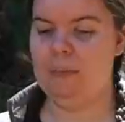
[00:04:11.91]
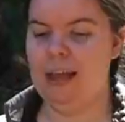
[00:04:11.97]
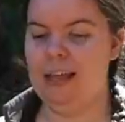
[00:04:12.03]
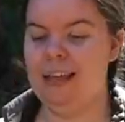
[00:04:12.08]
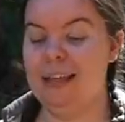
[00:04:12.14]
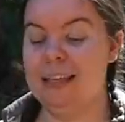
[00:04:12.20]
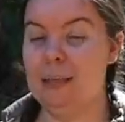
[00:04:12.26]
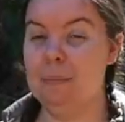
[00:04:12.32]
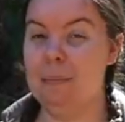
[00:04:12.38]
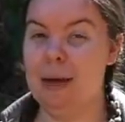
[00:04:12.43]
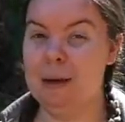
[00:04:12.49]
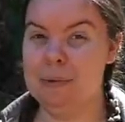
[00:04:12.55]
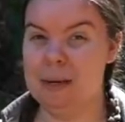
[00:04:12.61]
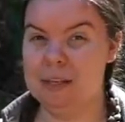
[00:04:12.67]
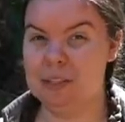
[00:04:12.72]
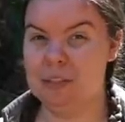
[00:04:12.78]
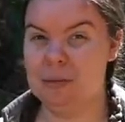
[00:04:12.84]
I like the Bike
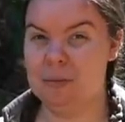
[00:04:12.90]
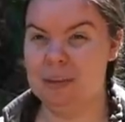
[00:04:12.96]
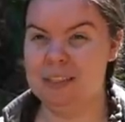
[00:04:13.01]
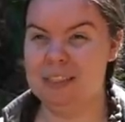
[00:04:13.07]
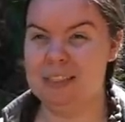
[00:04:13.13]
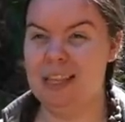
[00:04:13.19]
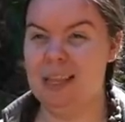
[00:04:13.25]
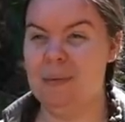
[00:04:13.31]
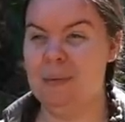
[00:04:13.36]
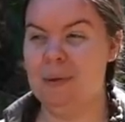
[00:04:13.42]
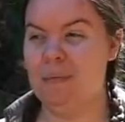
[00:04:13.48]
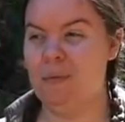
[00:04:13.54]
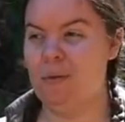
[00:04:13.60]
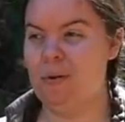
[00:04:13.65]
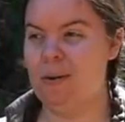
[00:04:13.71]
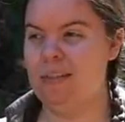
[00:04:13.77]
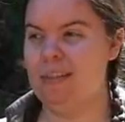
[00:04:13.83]
Master ones a little bit
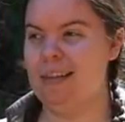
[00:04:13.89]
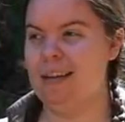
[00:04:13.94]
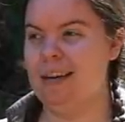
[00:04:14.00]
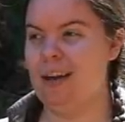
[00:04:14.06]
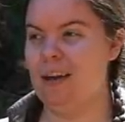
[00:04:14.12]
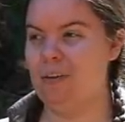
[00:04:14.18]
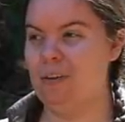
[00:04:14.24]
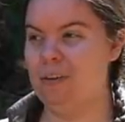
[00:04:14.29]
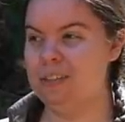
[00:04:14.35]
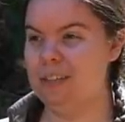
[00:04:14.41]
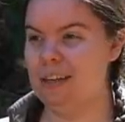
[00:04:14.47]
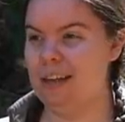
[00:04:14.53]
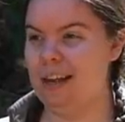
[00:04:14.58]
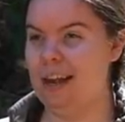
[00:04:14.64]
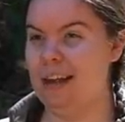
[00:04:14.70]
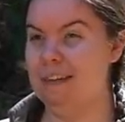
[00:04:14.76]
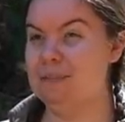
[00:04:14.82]
more than others that
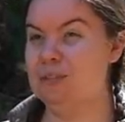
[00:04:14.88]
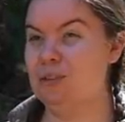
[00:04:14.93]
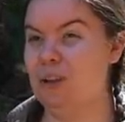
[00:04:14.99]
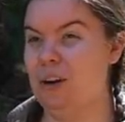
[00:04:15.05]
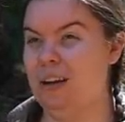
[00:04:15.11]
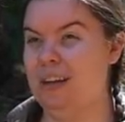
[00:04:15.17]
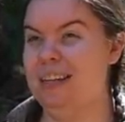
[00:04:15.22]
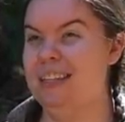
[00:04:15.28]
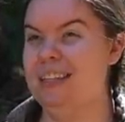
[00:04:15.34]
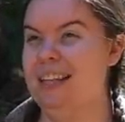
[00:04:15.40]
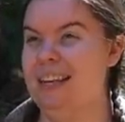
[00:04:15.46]
I have tried,